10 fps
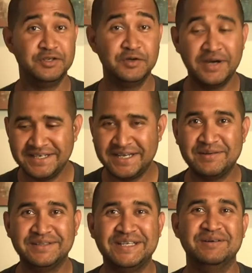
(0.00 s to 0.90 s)
no idea
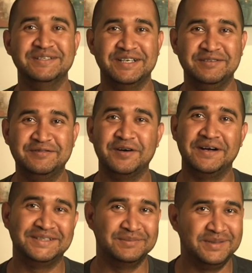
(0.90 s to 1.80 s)
what I was in for,
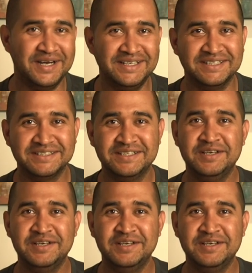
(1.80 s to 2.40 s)
to be honest,